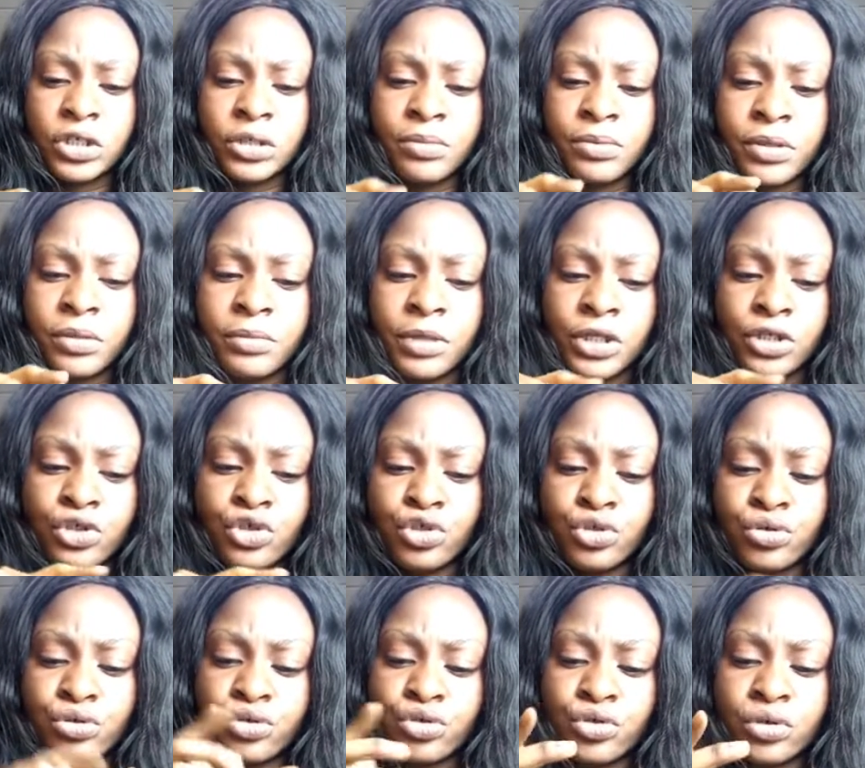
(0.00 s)
April, May,
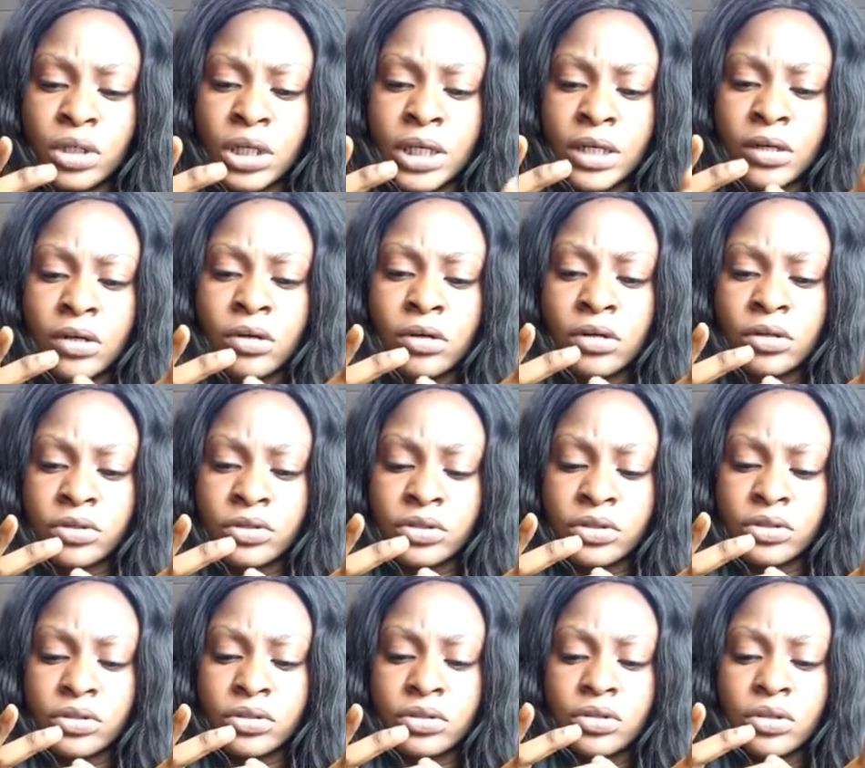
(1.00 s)
June, July,
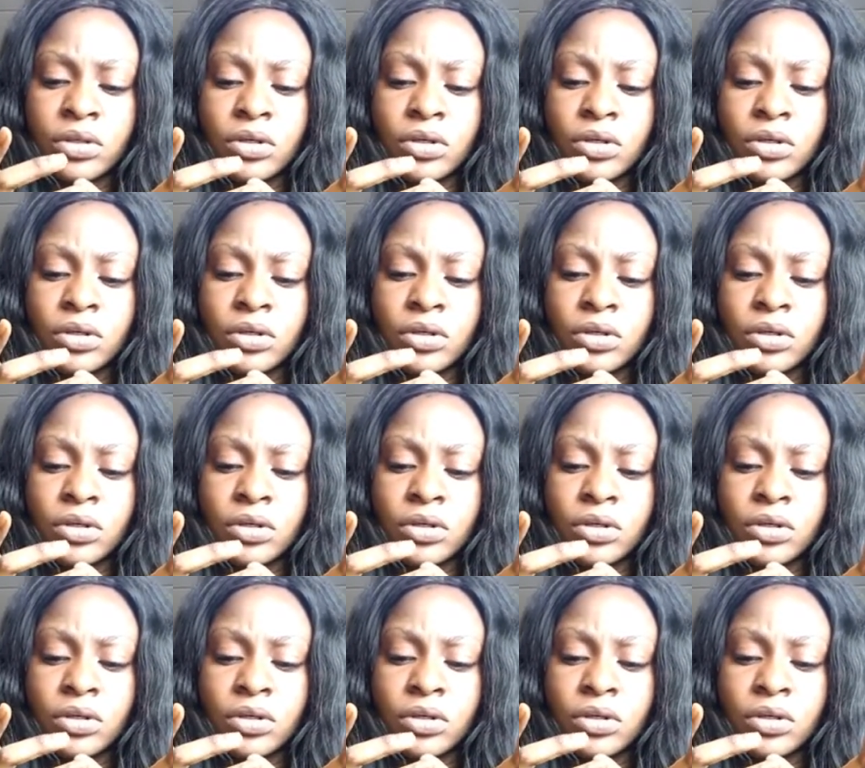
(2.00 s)
August.